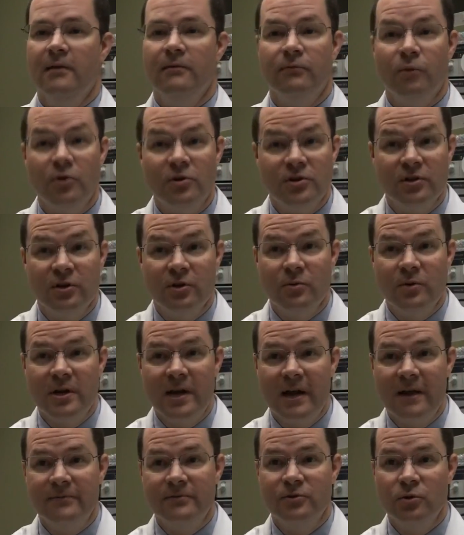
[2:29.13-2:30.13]
Fortunately, we
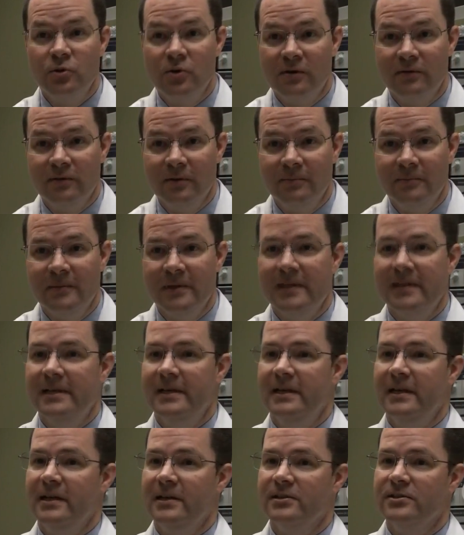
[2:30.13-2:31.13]
have two of them.
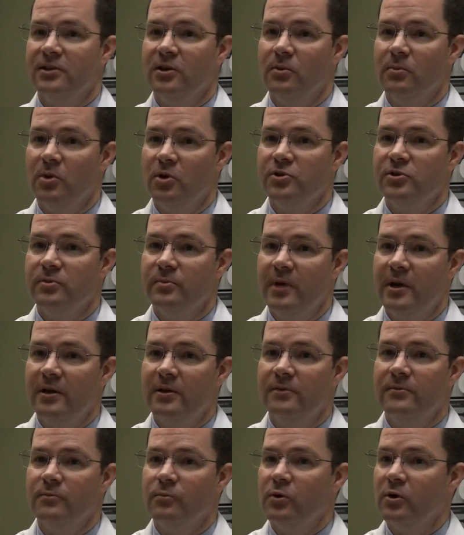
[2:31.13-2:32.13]
And so most
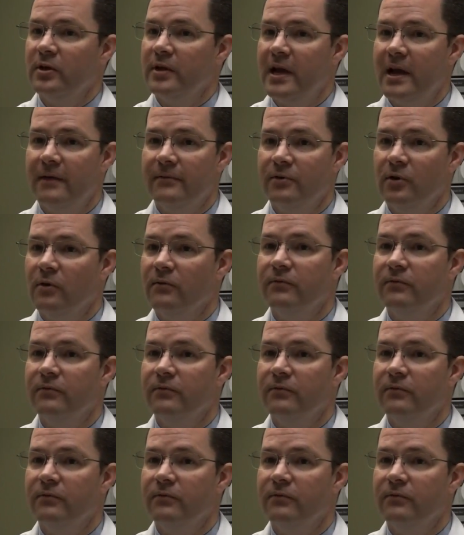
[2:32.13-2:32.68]
men really have